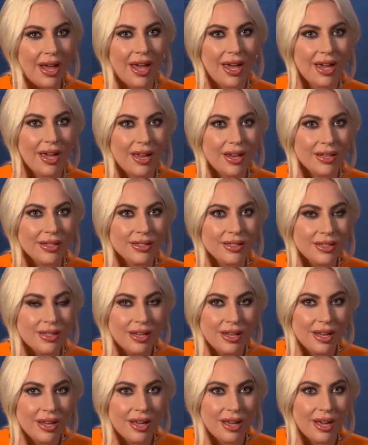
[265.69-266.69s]
And
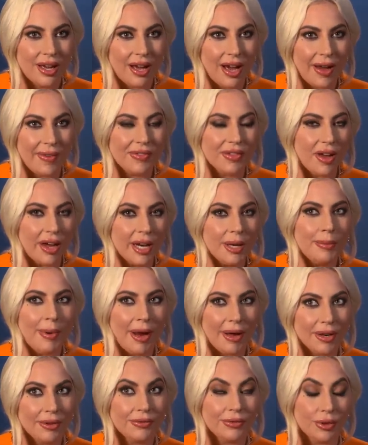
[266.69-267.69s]
I've thought
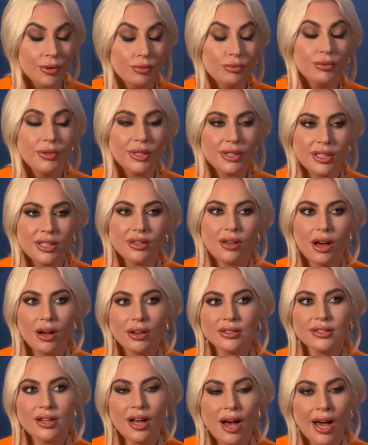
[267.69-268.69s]
about it for a really
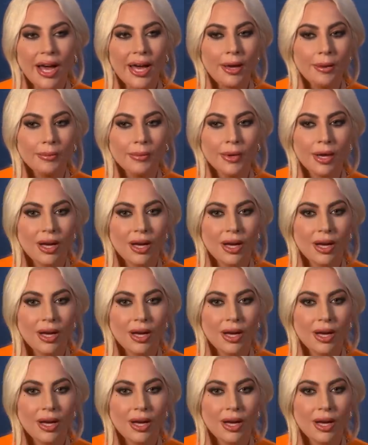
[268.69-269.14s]
long time.